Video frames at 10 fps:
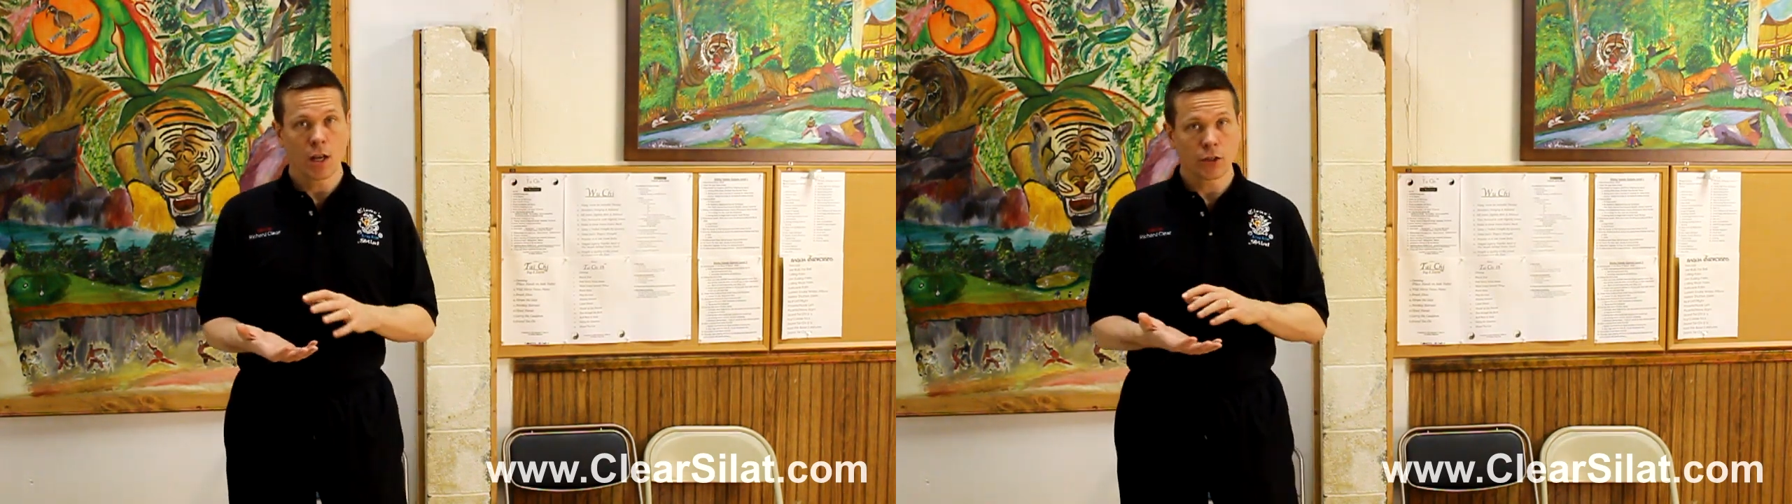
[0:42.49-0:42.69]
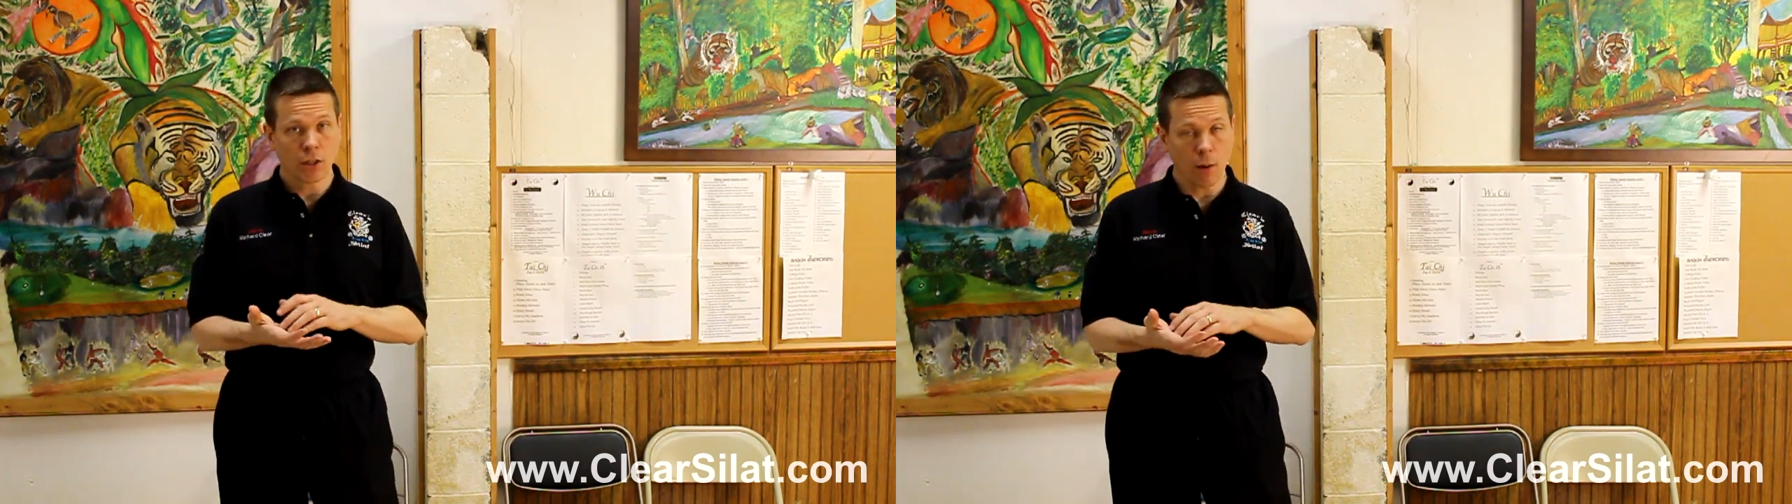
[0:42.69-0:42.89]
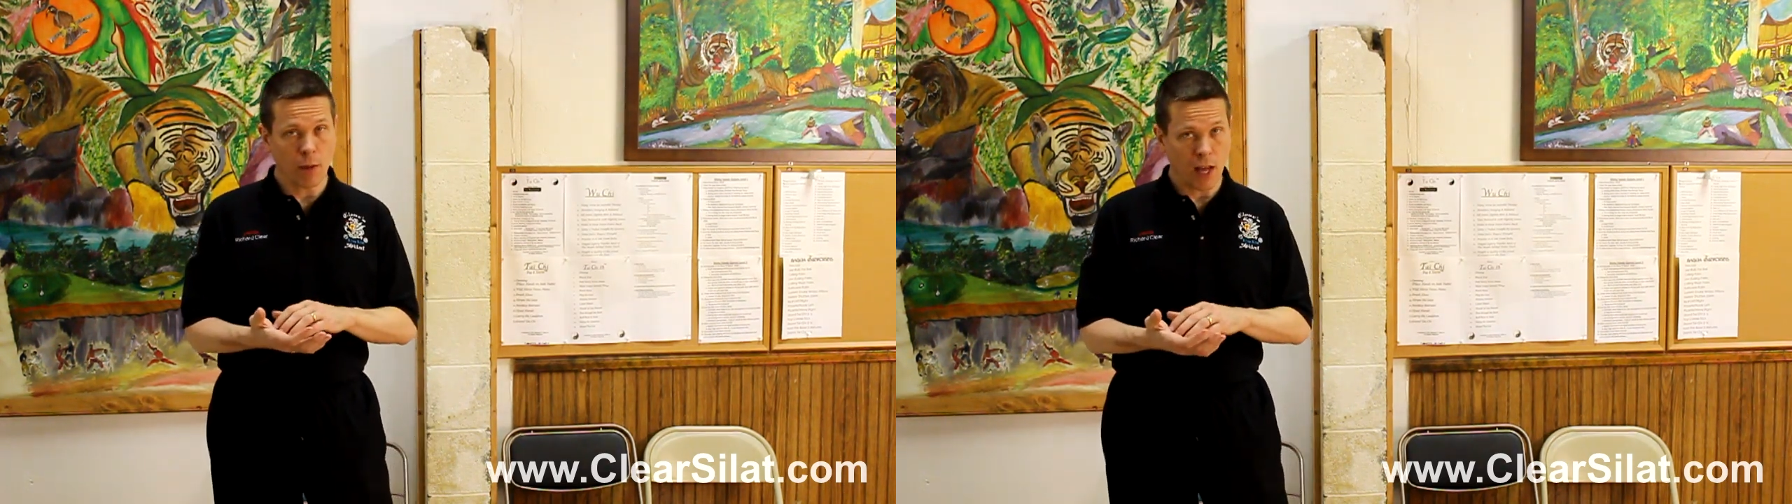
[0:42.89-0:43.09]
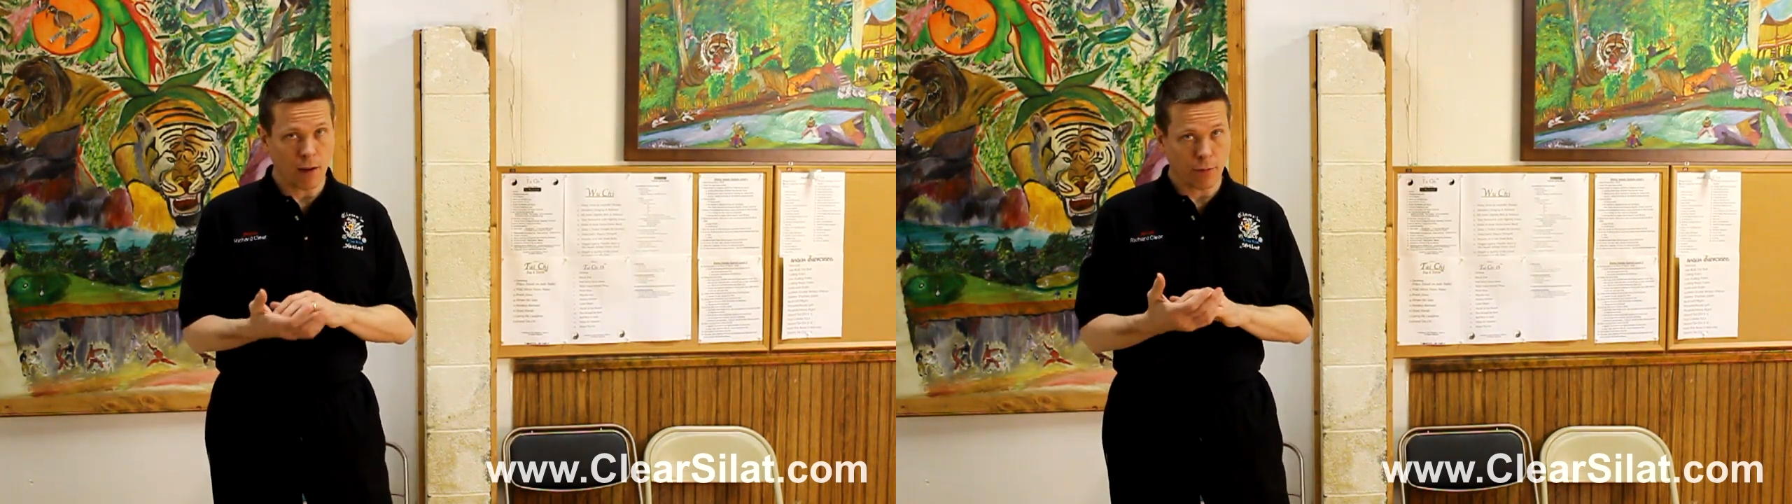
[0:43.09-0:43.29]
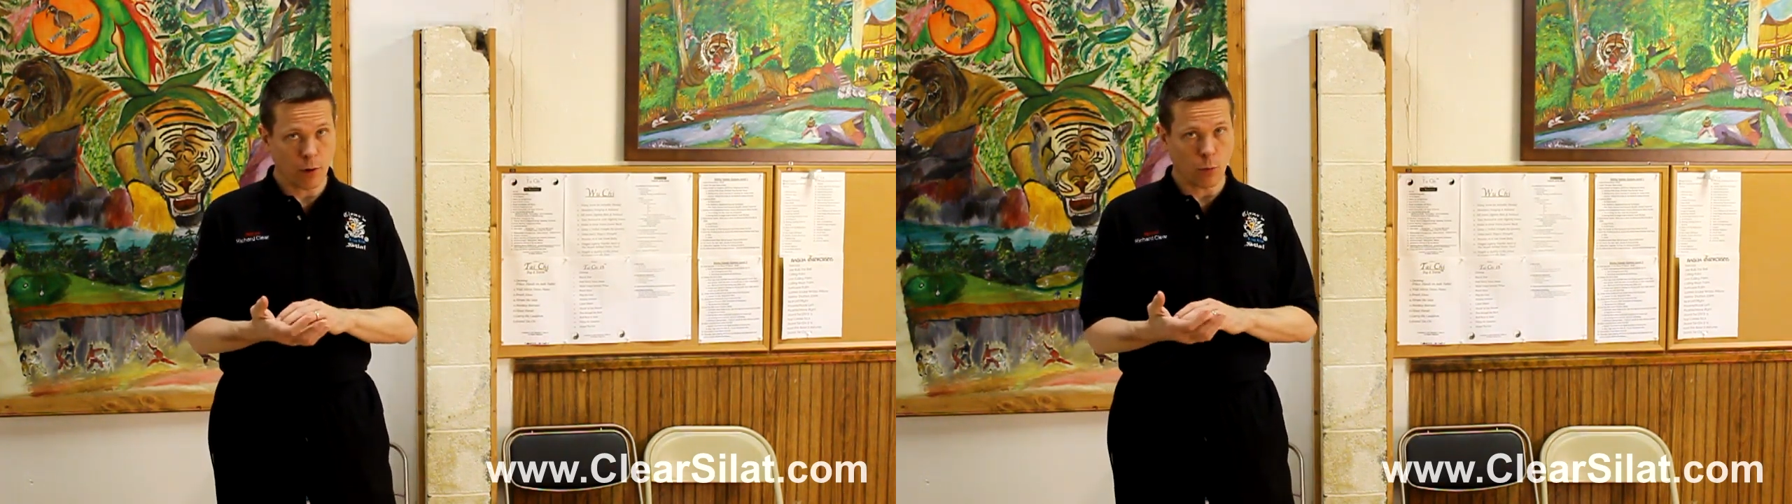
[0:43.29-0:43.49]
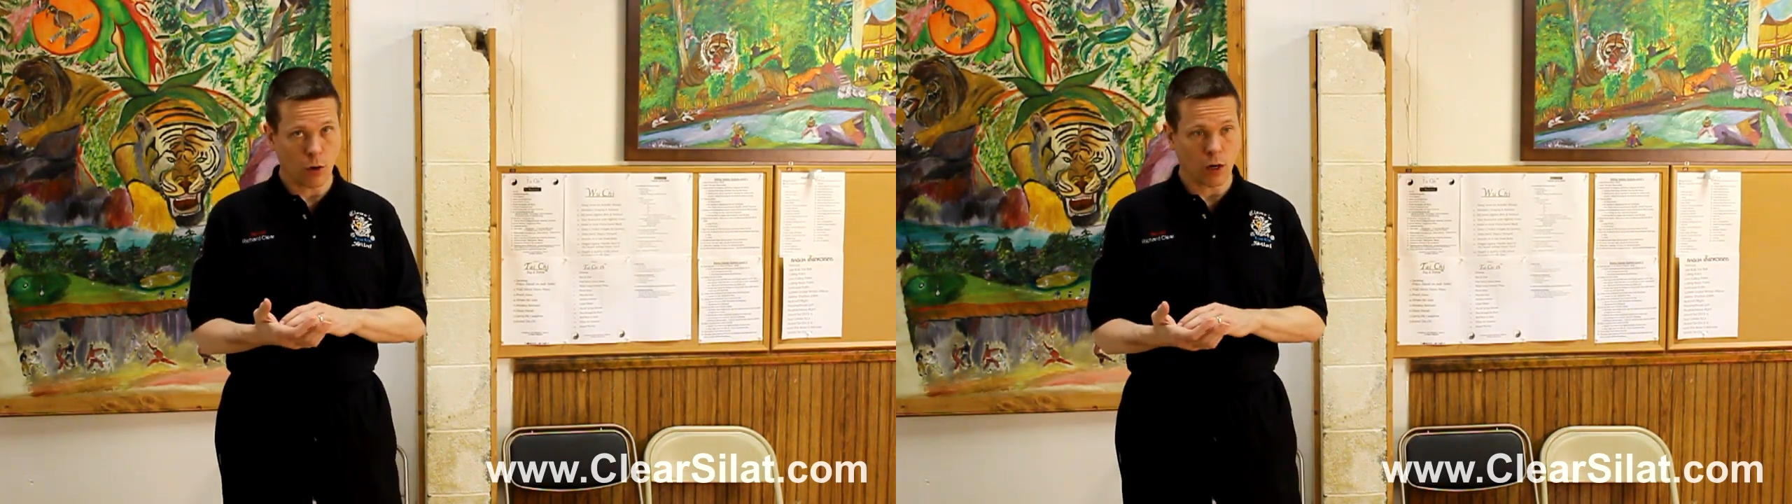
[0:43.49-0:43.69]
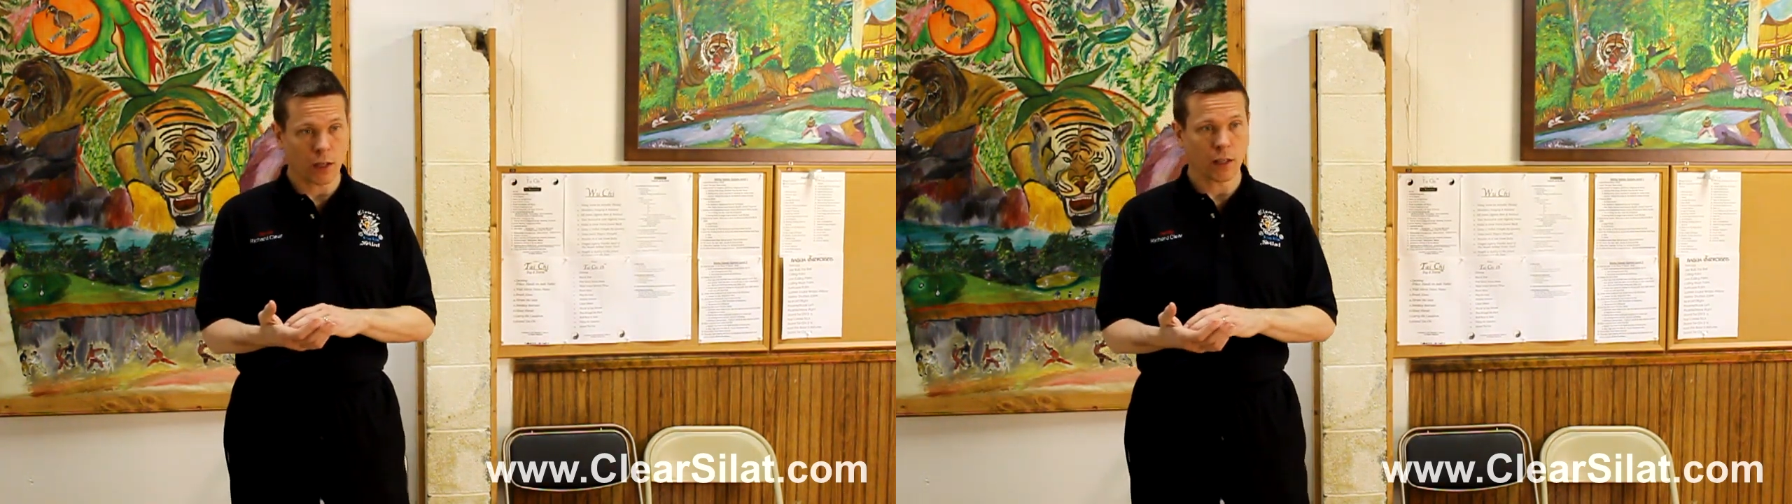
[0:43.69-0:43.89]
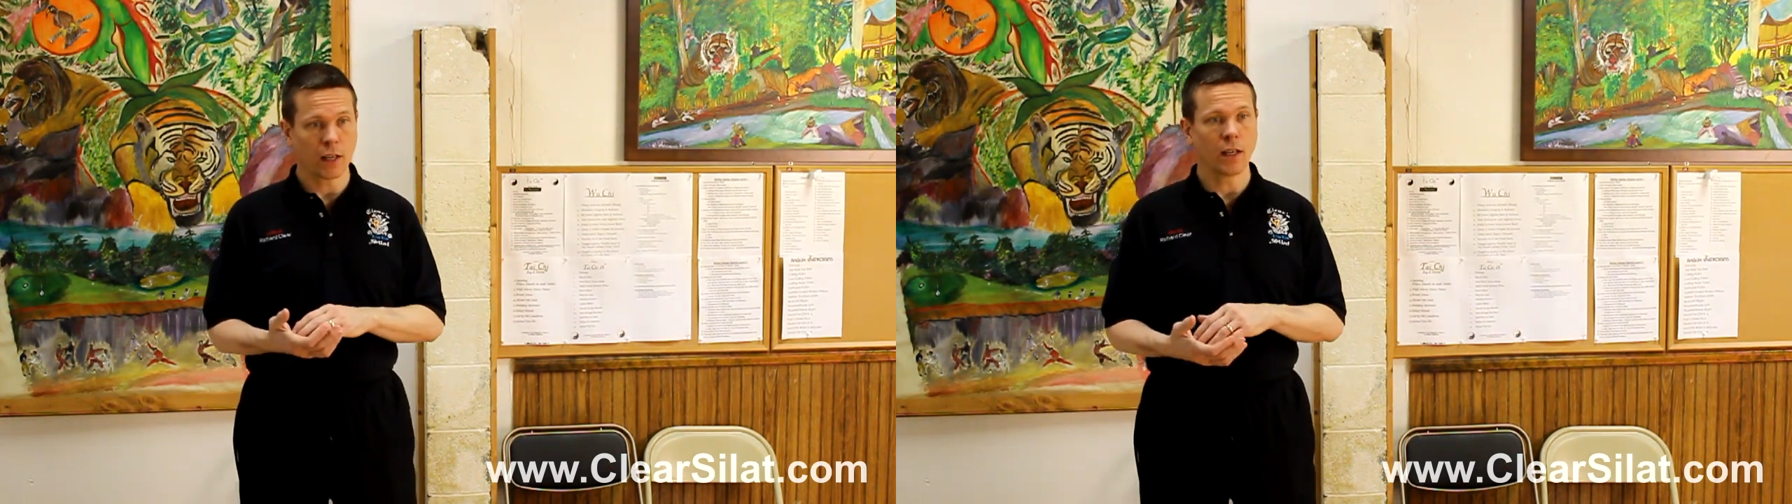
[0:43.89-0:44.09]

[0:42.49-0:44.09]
Some of that footwork